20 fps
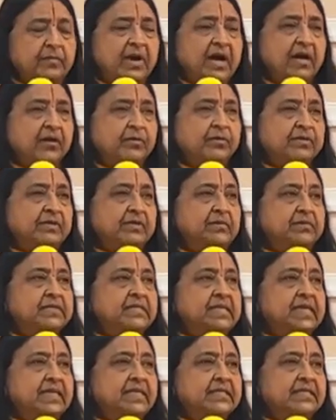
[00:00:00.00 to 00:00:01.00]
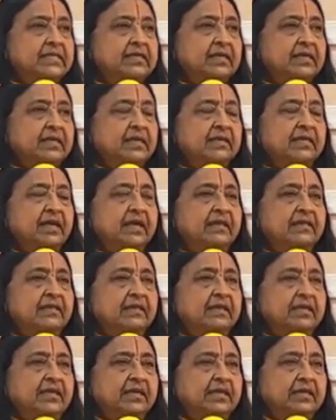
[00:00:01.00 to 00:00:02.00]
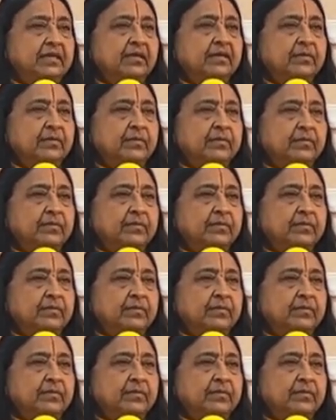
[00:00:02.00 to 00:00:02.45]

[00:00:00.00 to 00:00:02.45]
The Bhagavatam says that the